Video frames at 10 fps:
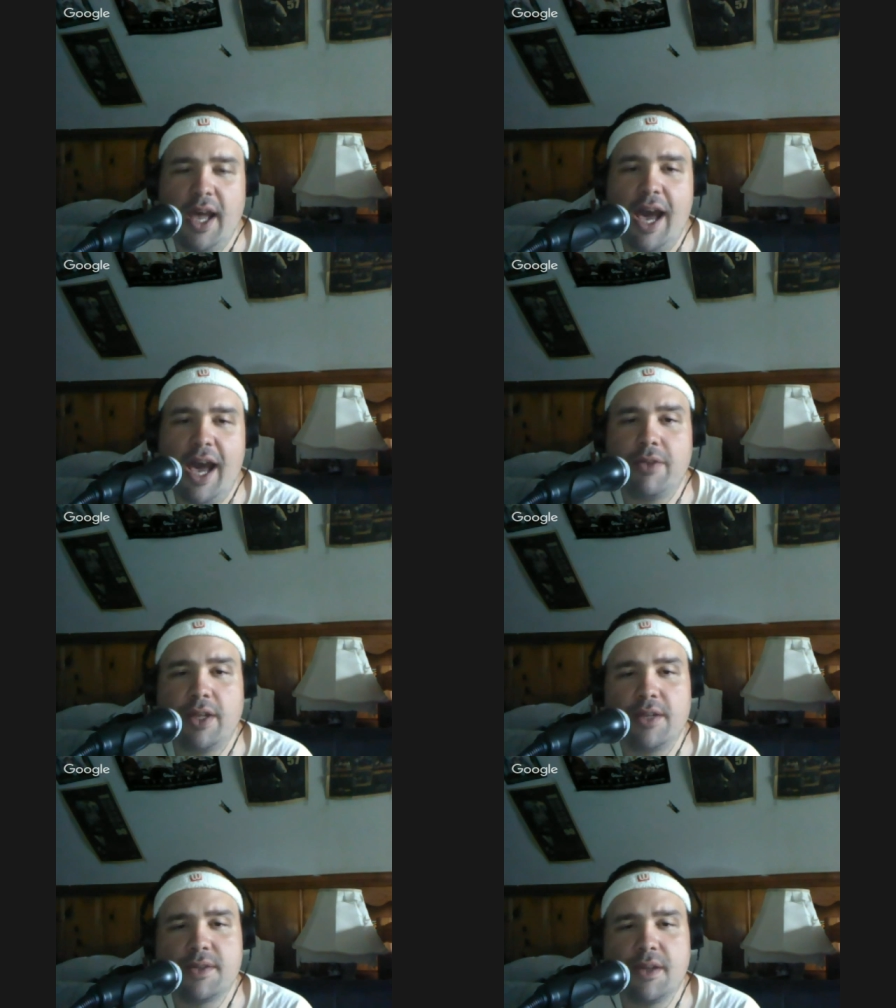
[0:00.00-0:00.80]
After
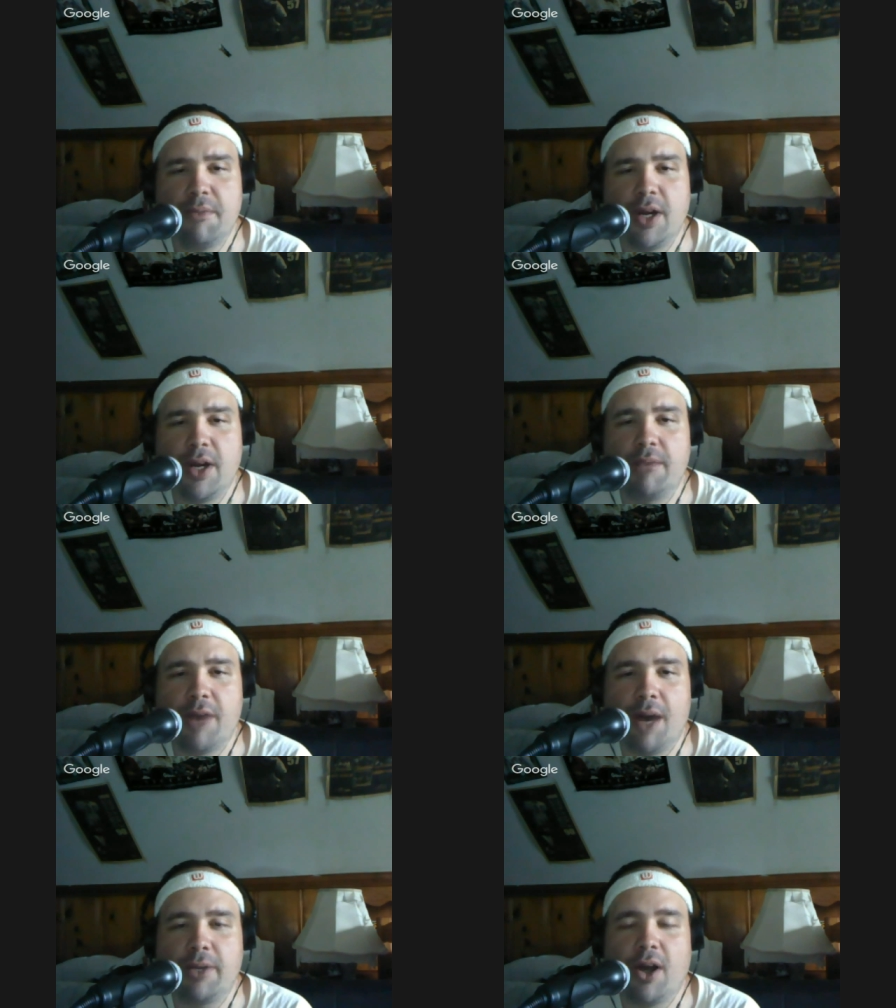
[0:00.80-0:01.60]
the incident, Mary and
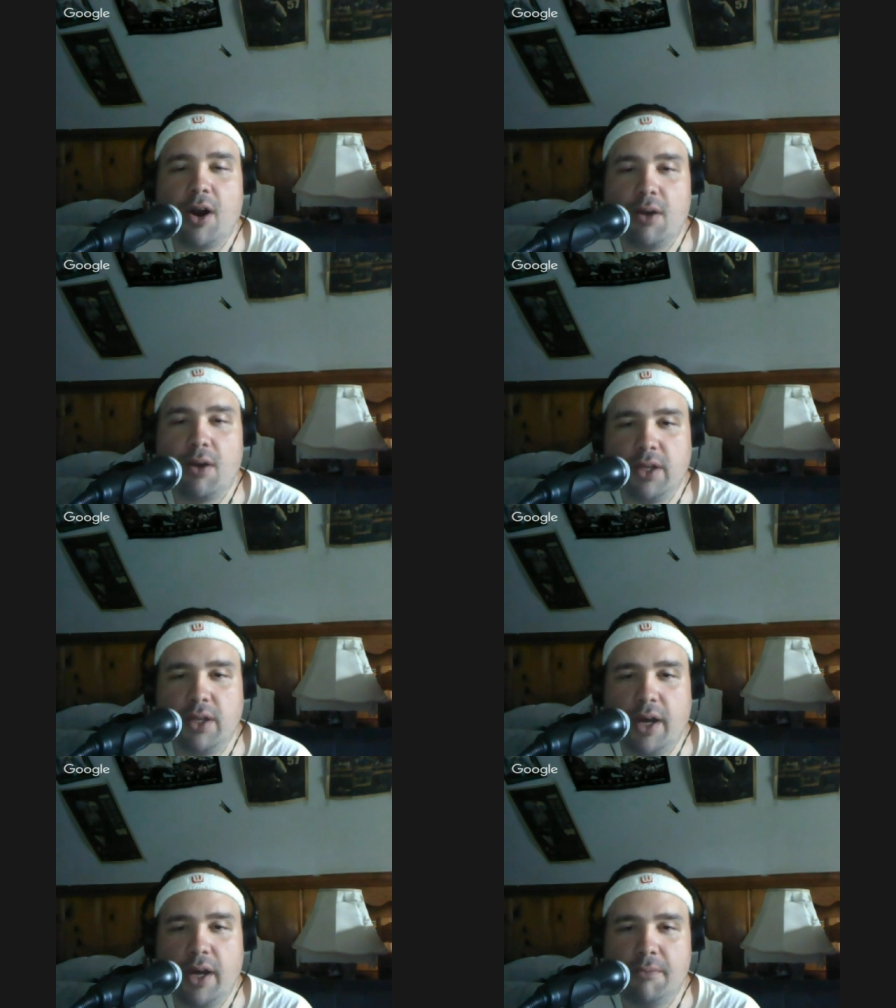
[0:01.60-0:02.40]
Bobby are
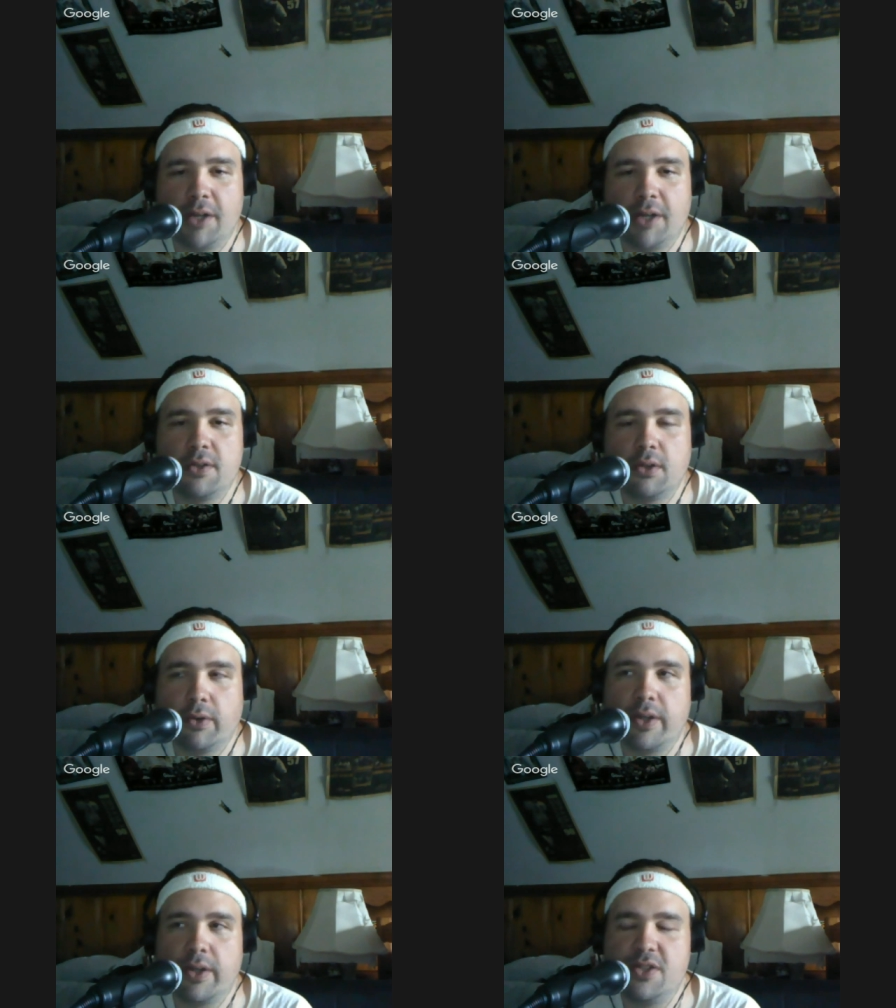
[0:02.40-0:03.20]
reunited, much to
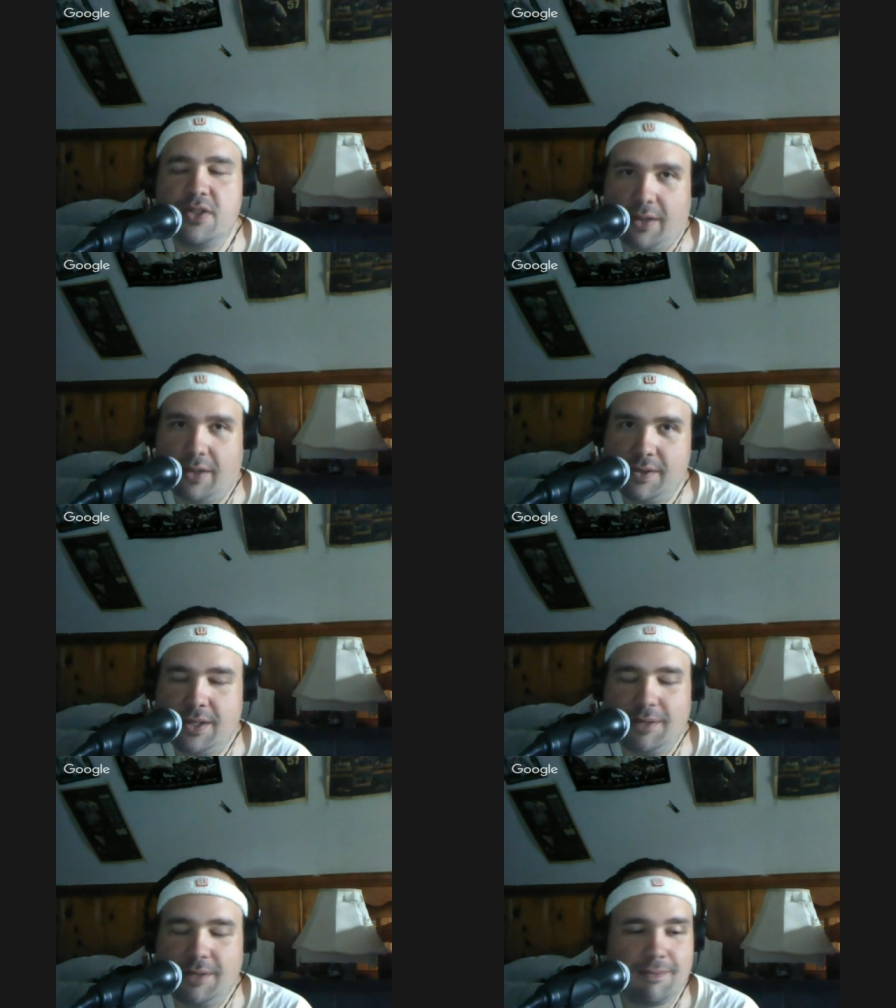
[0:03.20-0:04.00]
Lloyd's jealousy.